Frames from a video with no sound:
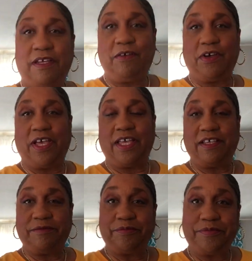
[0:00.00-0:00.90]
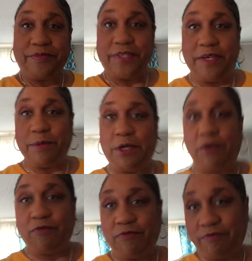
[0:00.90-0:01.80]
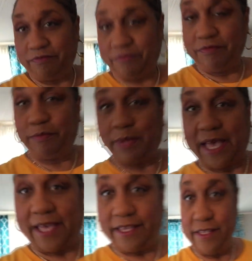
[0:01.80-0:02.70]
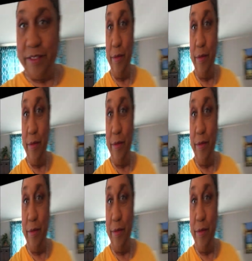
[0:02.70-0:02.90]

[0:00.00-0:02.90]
Okay, I'm going. Bye.